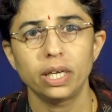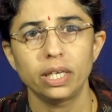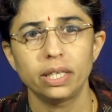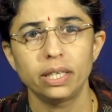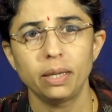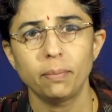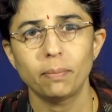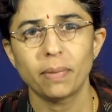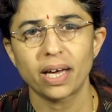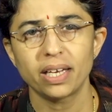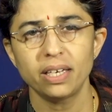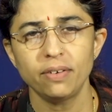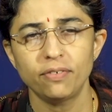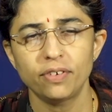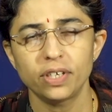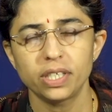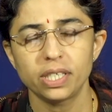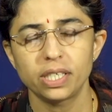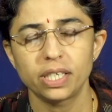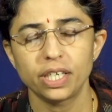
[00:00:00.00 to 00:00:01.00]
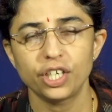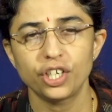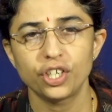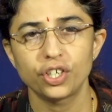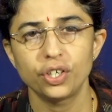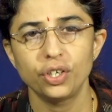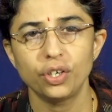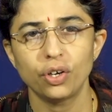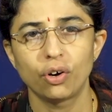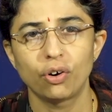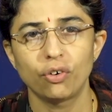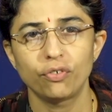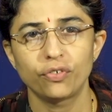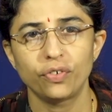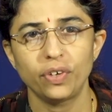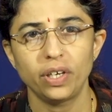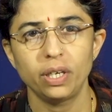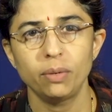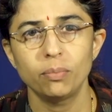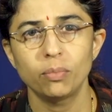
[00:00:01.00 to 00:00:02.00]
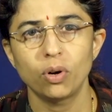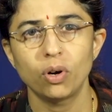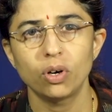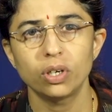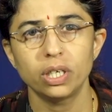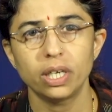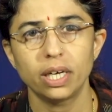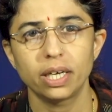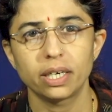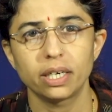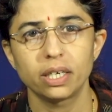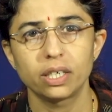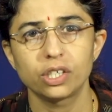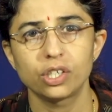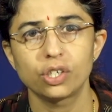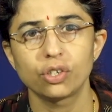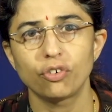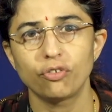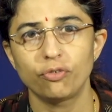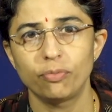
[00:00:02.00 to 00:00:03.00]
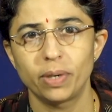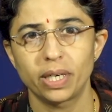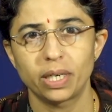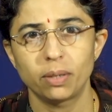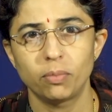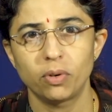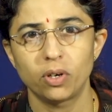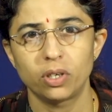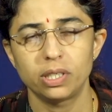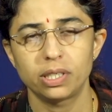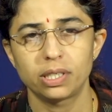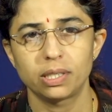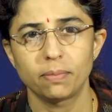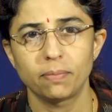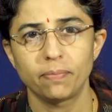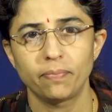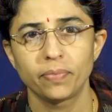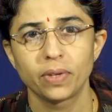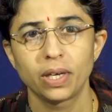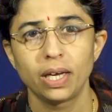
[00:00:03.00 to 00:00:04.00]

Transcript: in the manifestation of inborn errors of metabolism.